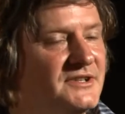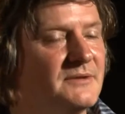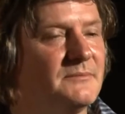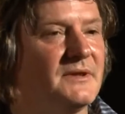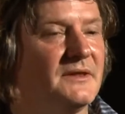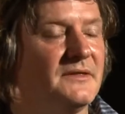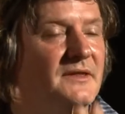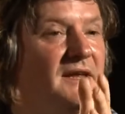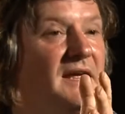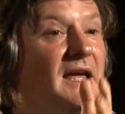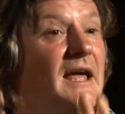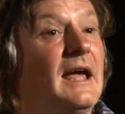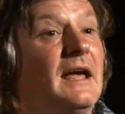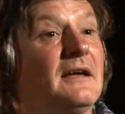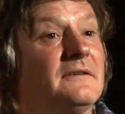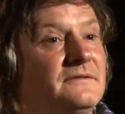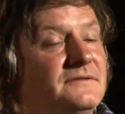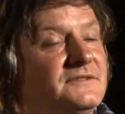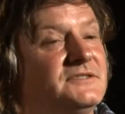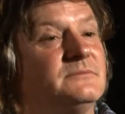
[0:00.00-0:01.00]
them, then they
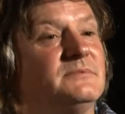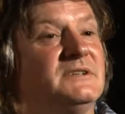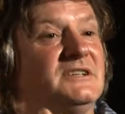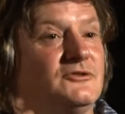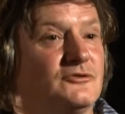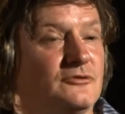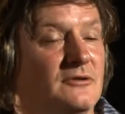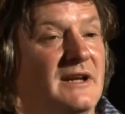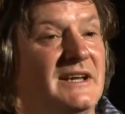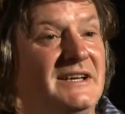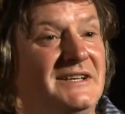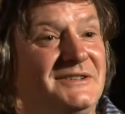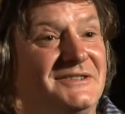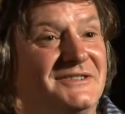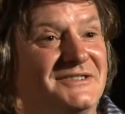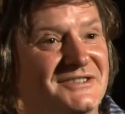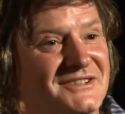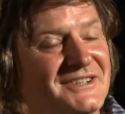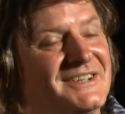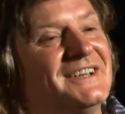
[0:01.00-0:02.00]
have to be
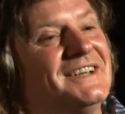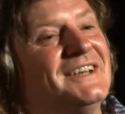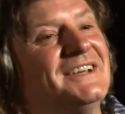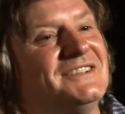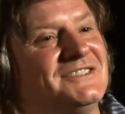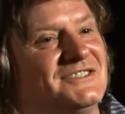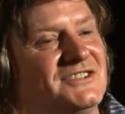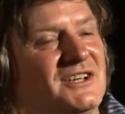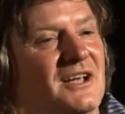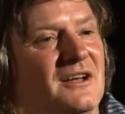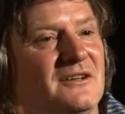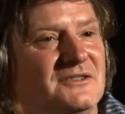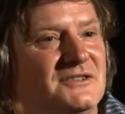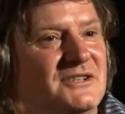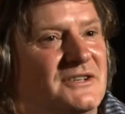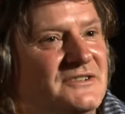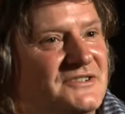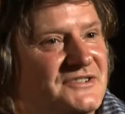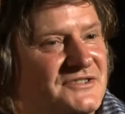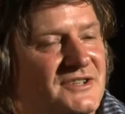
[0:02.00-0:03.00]
trained to go and
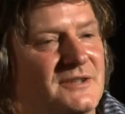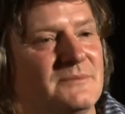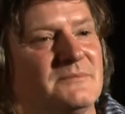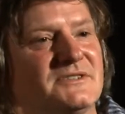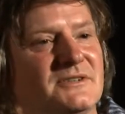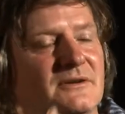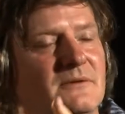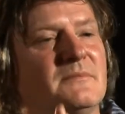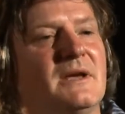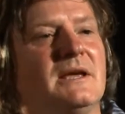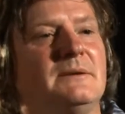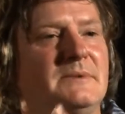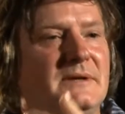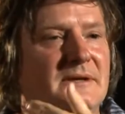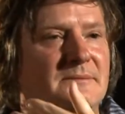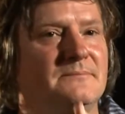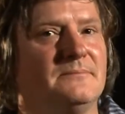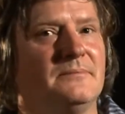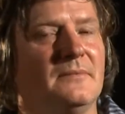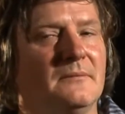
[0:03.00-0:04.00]
use them, so it may
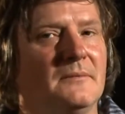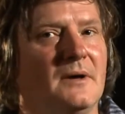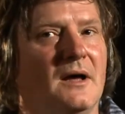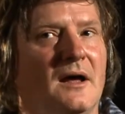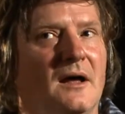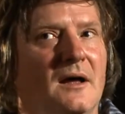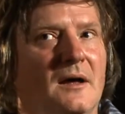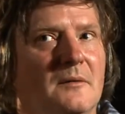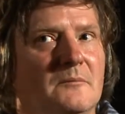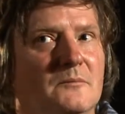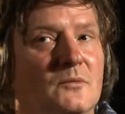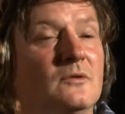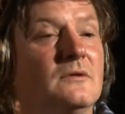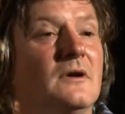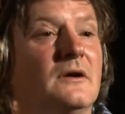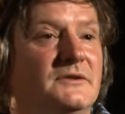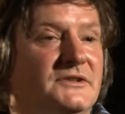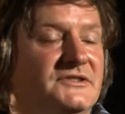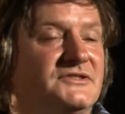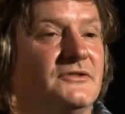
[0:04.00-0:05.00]
be uh,
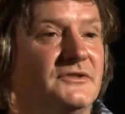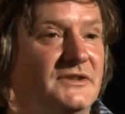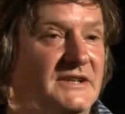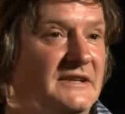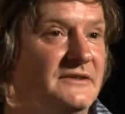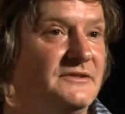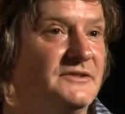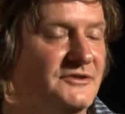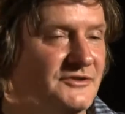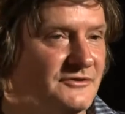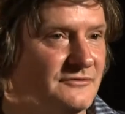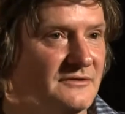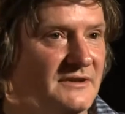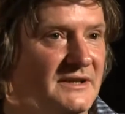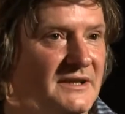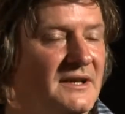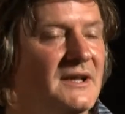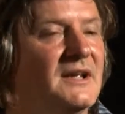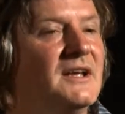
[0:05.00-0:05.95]
more onus on the industry